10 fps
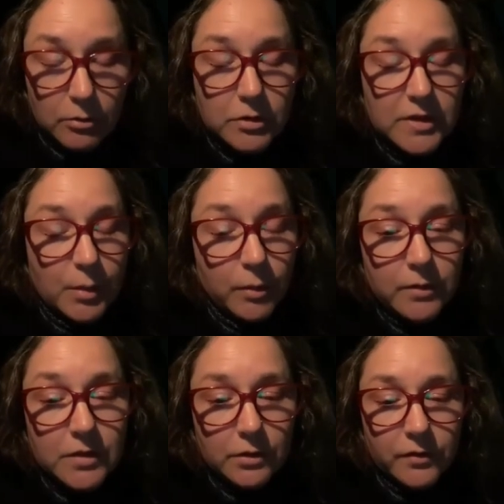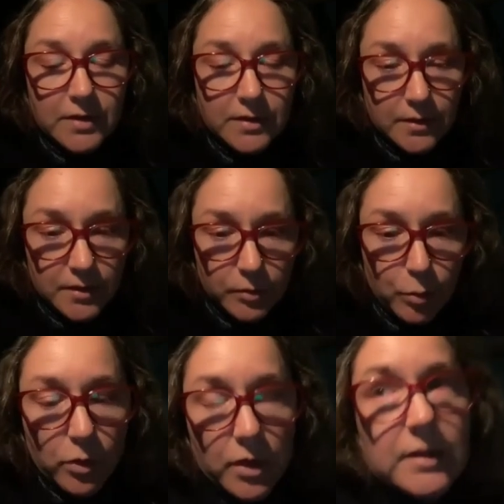some of the services and
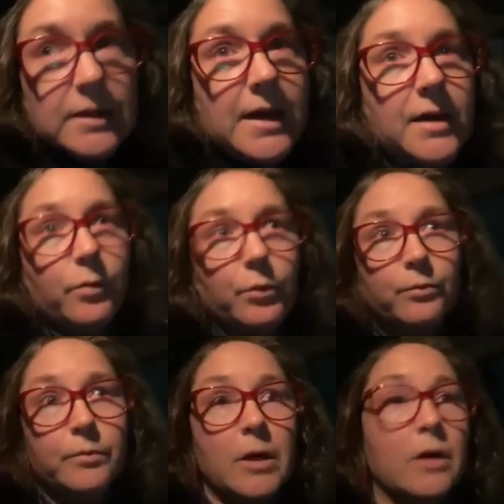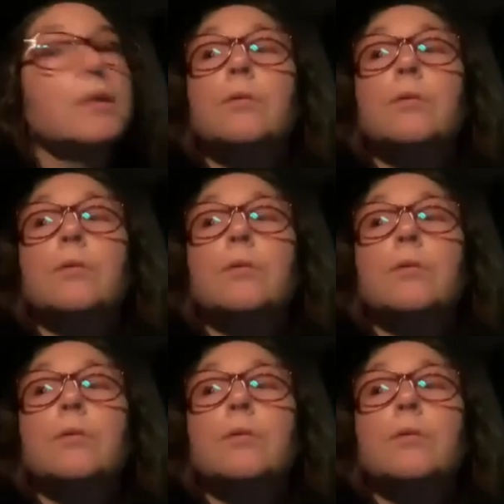supports that are,